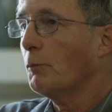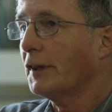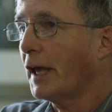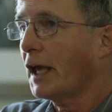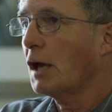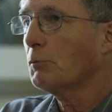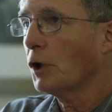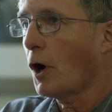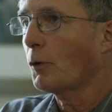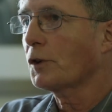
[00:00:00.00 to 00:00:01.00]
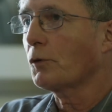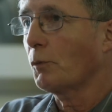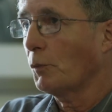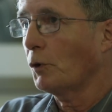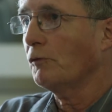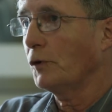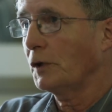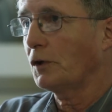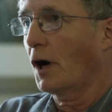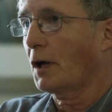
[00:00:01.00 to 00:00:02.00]
but they came along with the remote
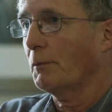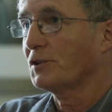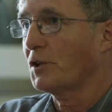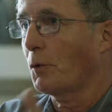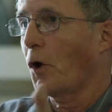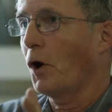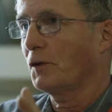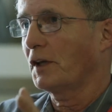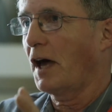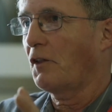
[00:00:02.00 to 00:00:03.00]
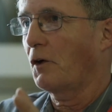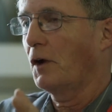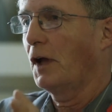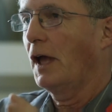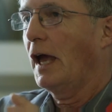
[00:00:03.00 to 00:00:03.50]
viewing documents. They were all together.